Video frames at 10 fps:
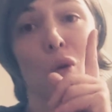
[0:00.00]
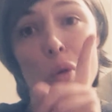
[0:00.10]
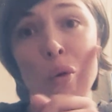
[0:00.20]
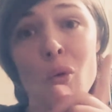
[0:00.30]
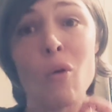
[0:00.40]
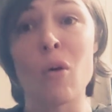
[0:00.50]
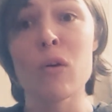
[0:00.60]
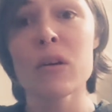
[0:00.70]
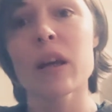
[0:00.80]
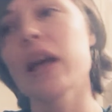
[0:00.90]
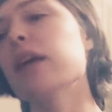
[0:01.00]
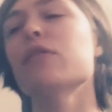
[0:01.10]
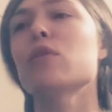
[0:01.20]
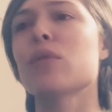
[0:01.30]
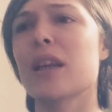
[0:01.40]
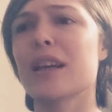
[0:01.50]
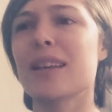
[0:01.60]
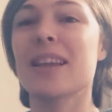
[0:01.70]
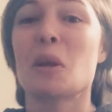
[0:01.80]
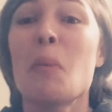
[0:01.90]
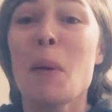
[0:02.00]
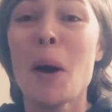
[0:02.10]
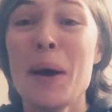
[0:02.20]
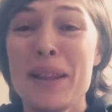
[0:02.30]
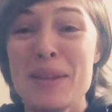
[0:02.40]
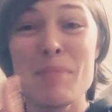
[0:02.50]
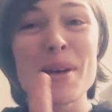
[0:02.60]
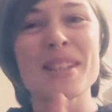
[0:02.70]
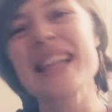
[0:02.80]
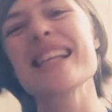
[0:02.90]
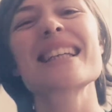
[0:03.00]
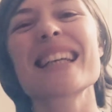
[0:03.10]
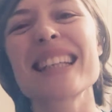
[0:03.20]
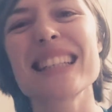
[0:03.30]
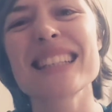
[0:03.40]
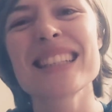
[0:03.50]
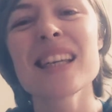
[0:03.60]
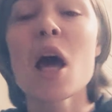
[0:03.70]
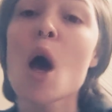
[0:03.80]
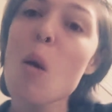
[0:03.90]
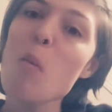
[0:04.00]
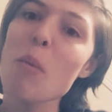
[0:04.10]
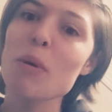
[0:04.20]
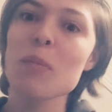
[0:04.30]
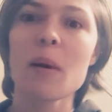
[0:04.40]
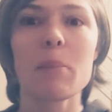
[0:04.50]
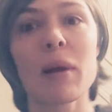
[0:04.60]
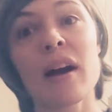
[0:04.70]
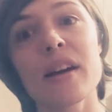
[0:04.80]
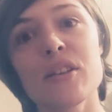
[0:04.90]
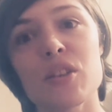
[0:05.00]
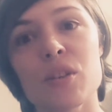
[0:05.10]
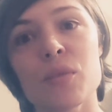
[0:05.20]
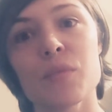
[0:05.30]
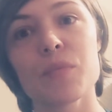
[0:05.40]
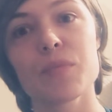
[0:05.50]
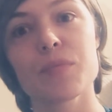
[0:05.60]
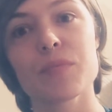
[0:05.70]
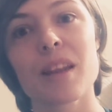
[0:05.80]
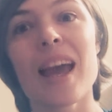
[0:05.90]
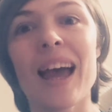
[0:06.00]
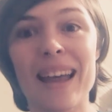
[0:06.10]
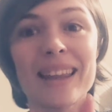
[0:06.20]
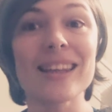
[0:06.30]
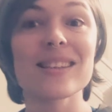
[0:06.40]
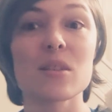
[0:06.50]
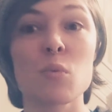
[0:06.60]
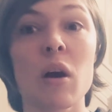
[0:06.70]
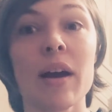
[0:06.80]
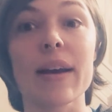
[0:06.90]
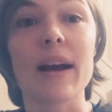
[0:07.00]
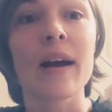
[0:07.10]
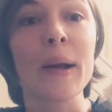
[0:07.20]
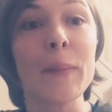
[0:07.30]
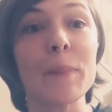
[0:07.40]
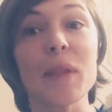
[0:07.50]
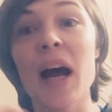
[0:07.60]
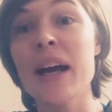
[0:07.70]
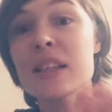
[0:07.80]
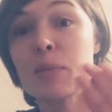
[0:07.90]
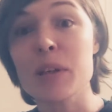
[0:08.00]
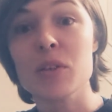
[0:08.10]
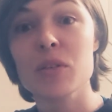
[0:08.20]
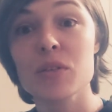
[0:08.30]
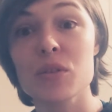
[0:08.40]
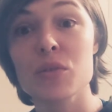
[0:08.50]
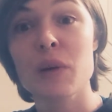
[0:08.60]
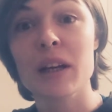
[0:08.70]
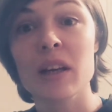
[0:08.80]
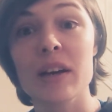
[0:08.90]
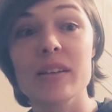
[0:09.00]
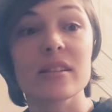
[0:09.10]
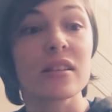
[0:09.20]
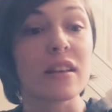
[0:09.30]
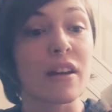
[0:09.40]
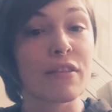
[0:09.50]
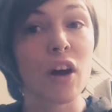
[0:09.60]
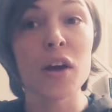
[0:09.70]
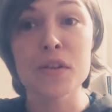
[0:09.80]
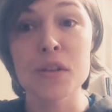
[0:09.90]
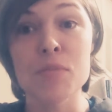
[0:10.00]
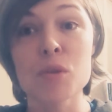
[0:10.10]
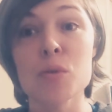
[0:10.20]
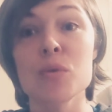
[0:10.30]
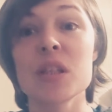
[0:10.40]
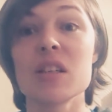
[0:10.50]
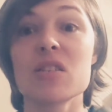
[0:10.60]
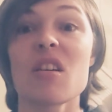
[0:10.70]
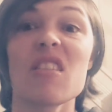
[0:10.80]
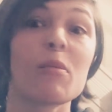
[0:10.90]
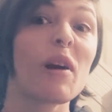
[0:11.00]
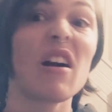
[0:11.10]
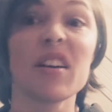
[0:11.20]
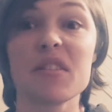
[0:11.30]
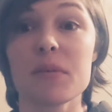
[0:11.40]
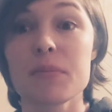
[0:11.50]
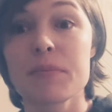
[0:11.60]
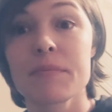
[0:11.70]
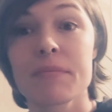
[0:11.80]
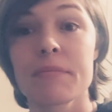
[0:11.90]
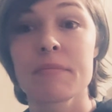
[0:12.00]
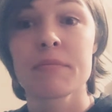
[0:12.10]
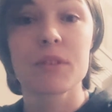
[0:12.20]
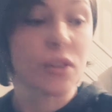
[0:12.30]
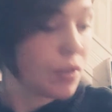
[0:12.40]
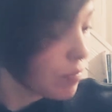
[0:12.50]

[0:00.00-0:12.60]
Or if you think that the person isn't going to listen, pop your pup behind you. And this is why I speak to my clients and advise them to teach the behind. You just